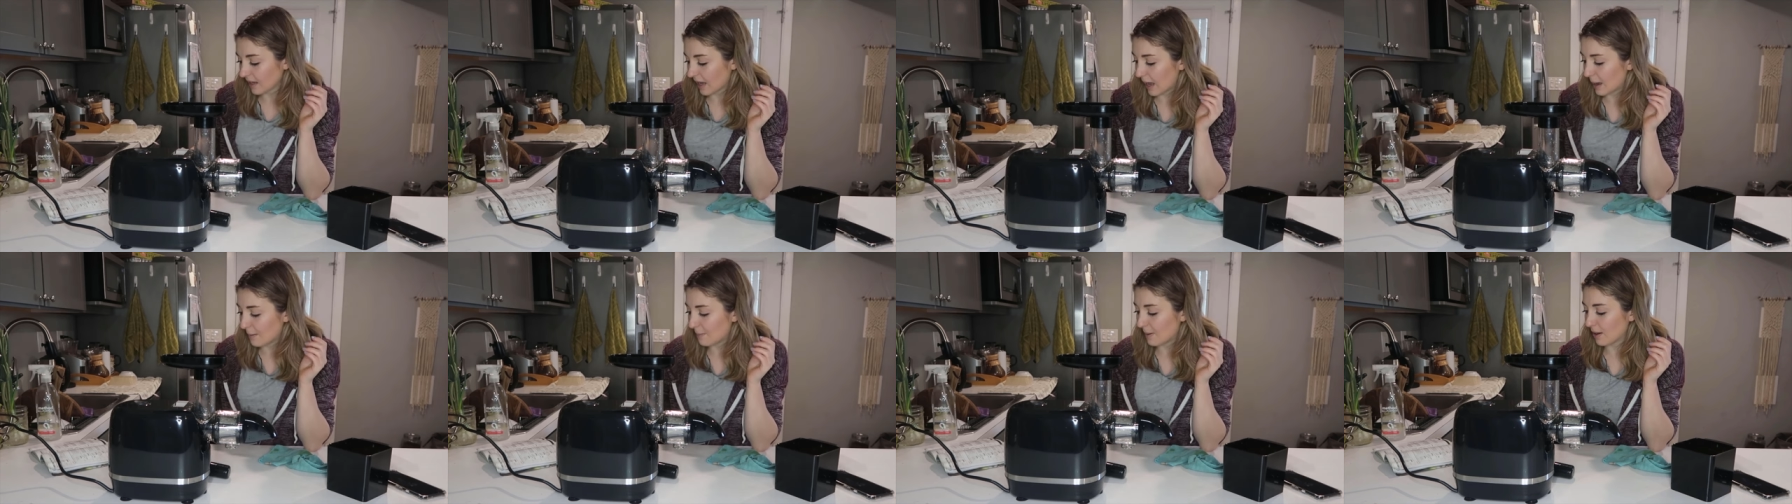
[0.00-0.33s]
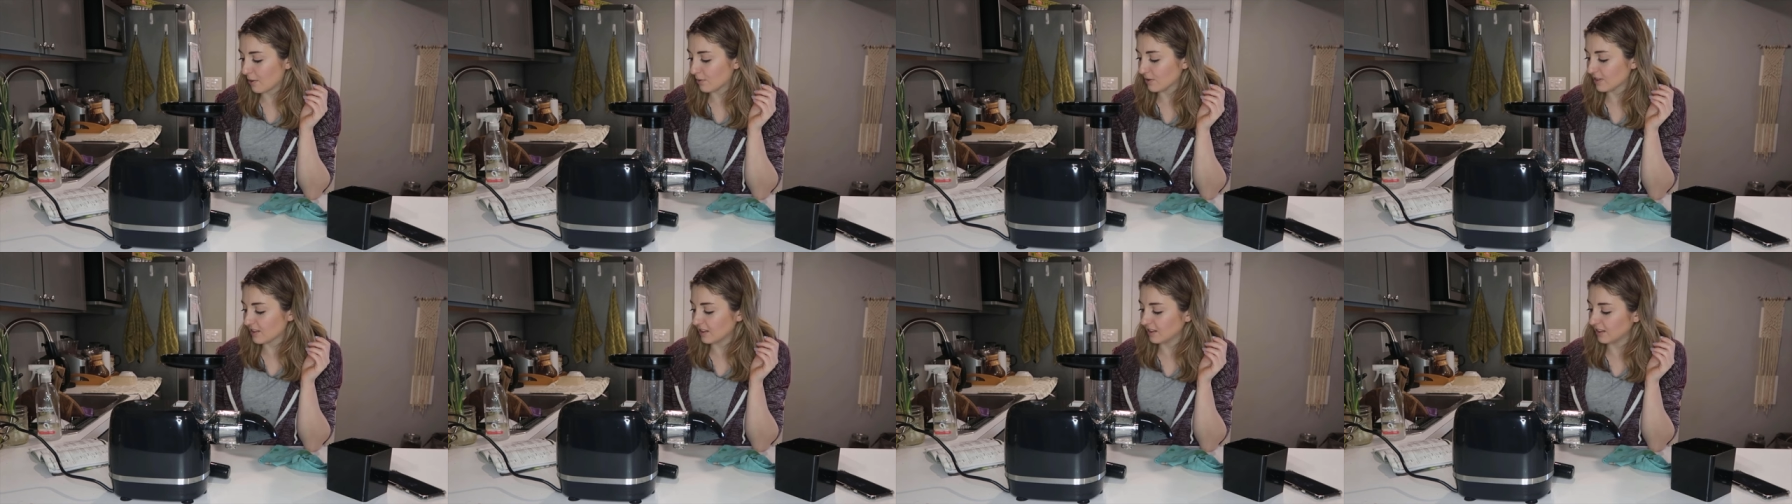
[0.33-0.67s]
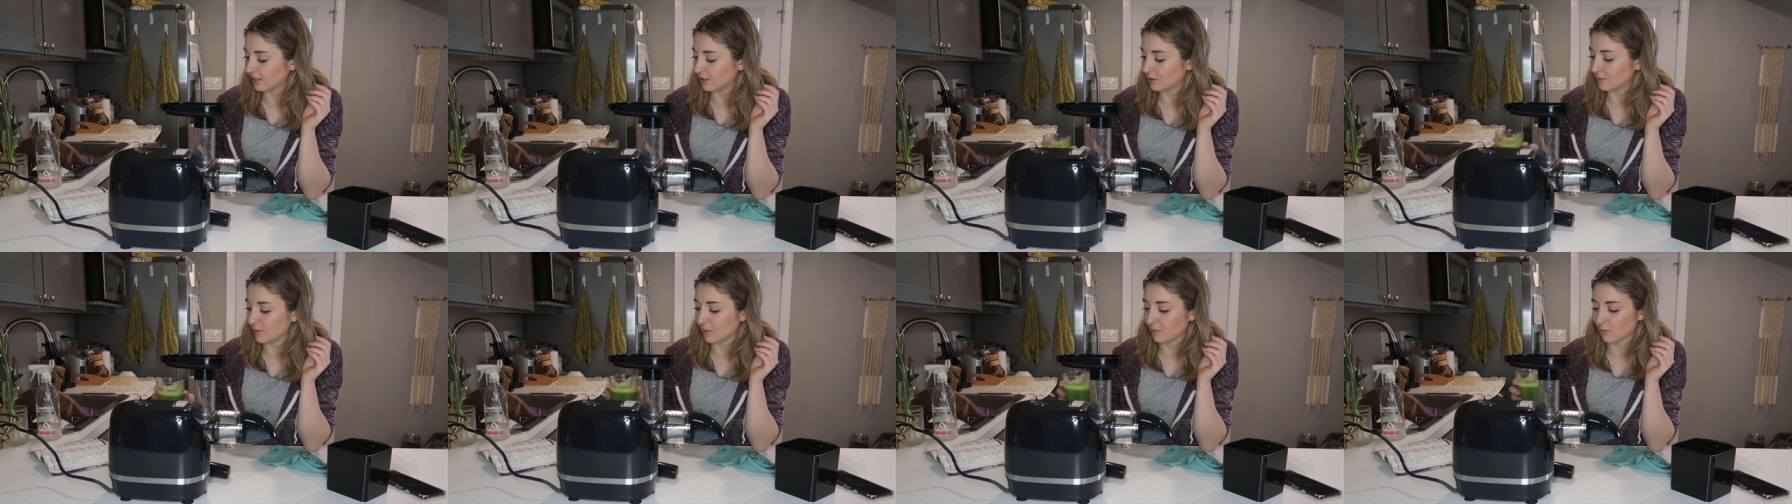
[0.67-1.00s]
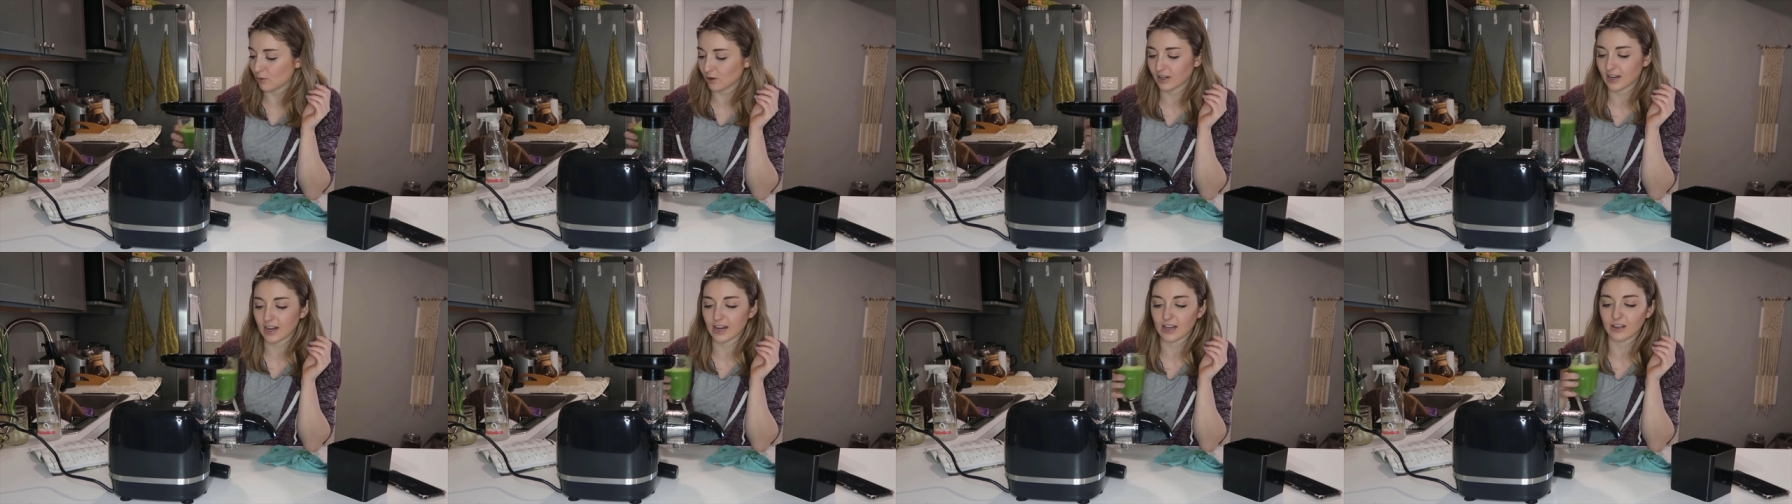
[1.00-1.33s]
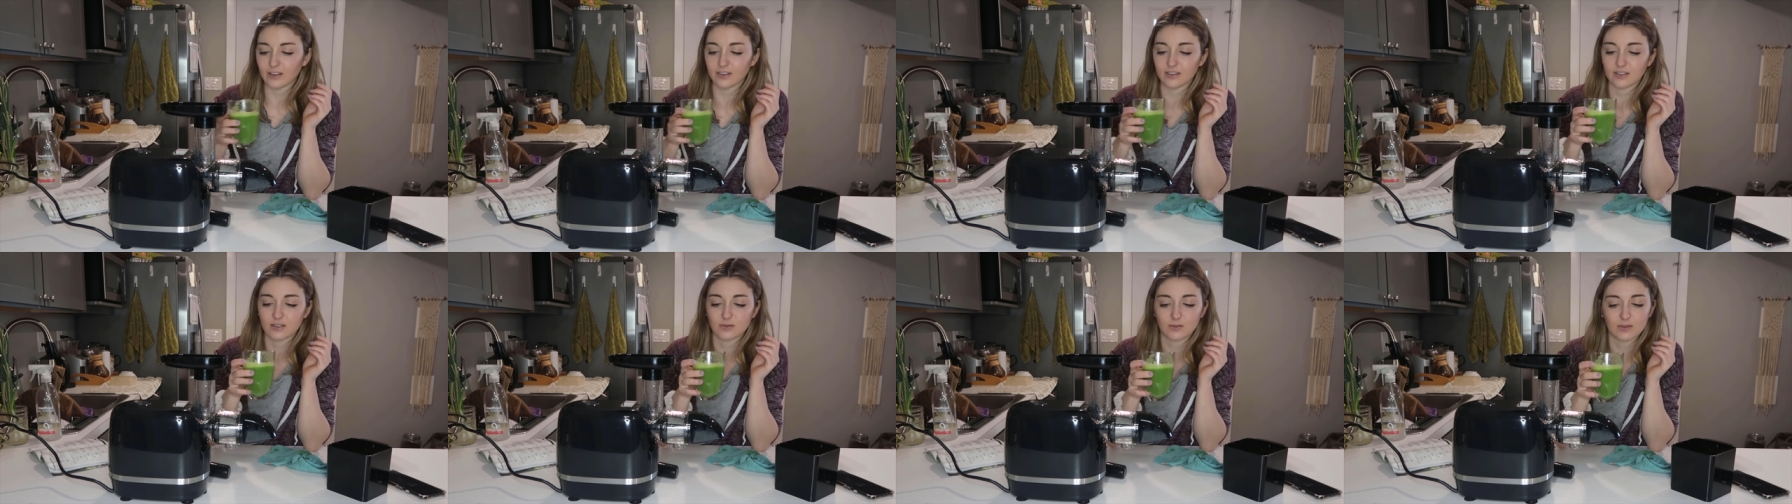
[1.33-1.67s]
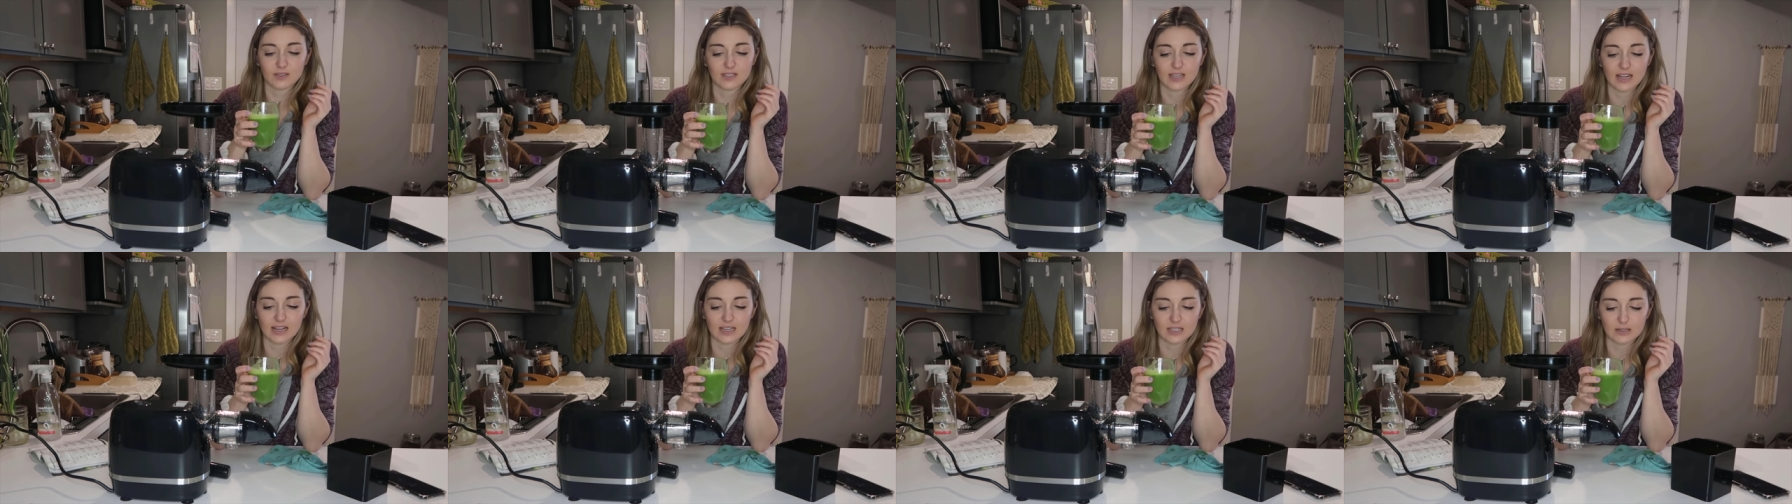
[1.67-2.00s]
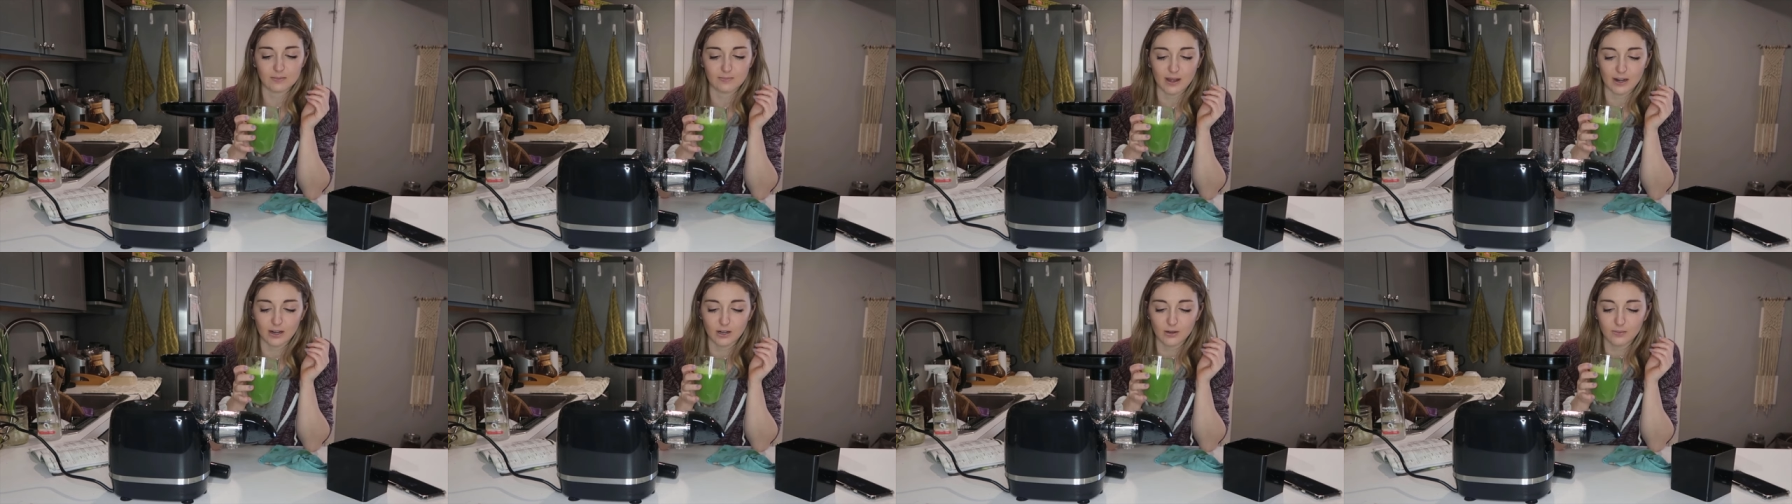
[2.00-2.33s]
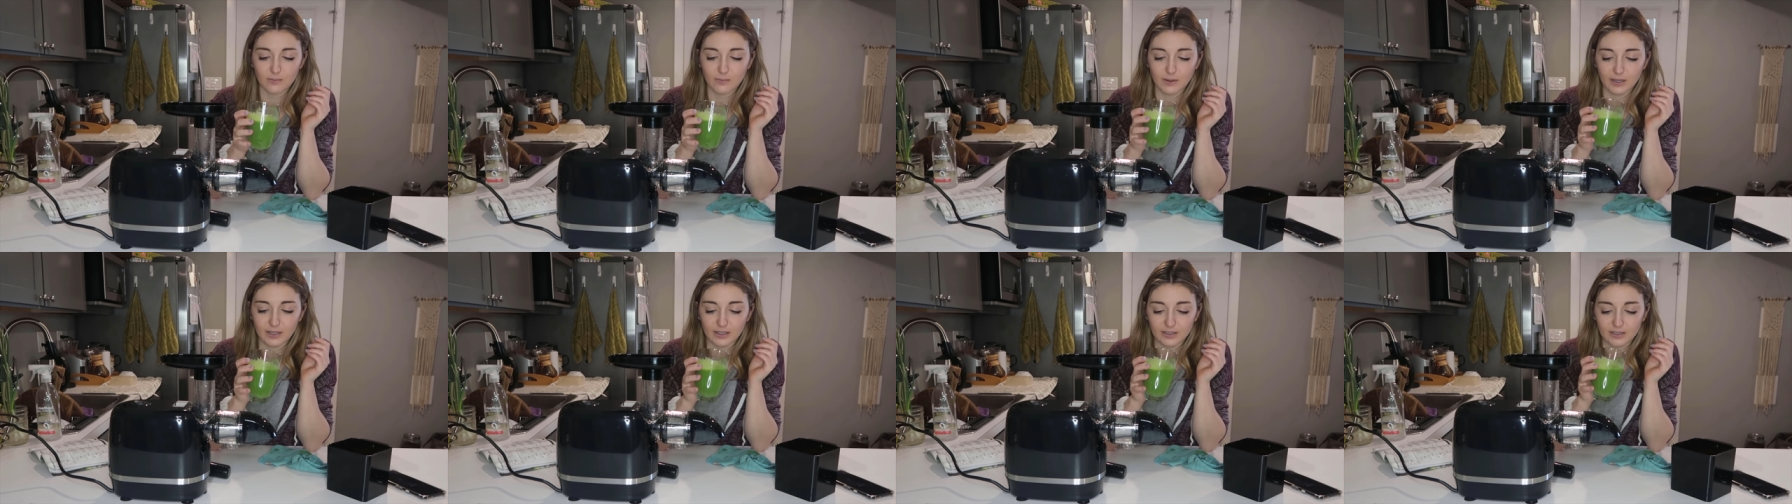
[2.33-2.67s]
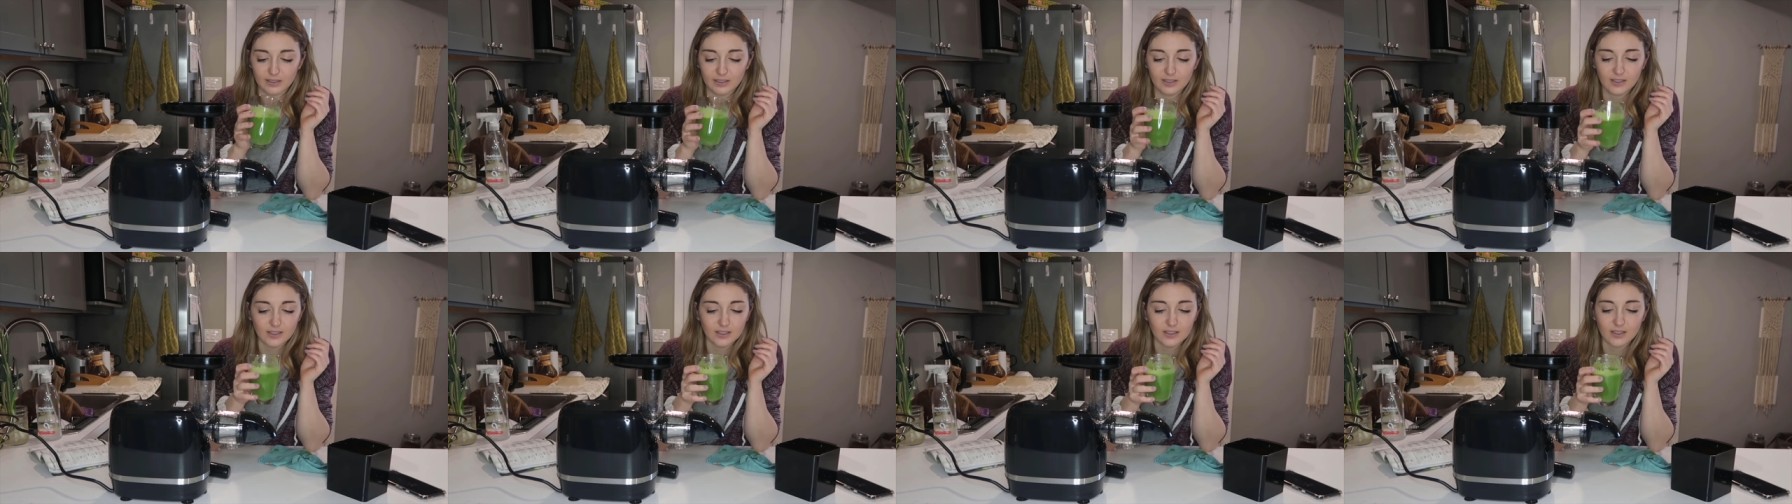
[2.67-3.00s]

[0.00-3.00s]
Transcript: I bet with a little bit more kale this would taste better, but